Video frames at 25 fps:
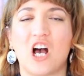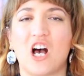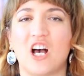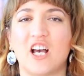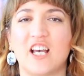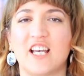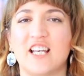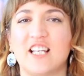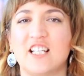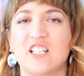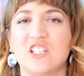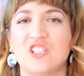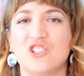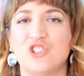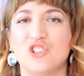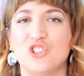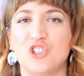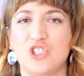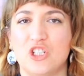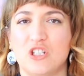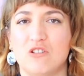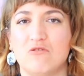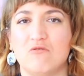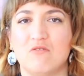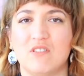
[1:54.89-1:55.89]
I
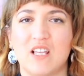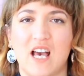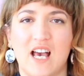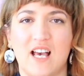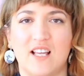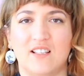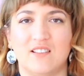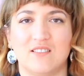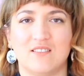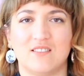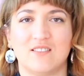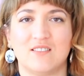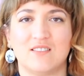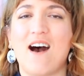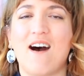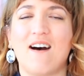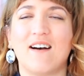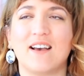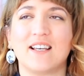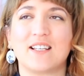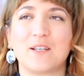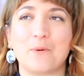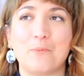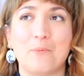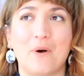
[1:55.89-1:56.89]
knew then.
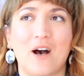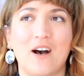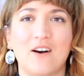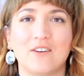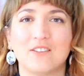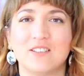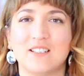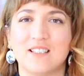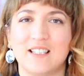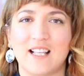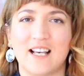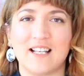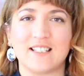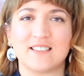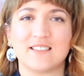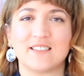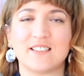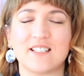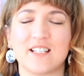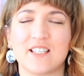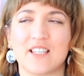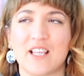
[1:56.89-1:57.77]
I compiled a list.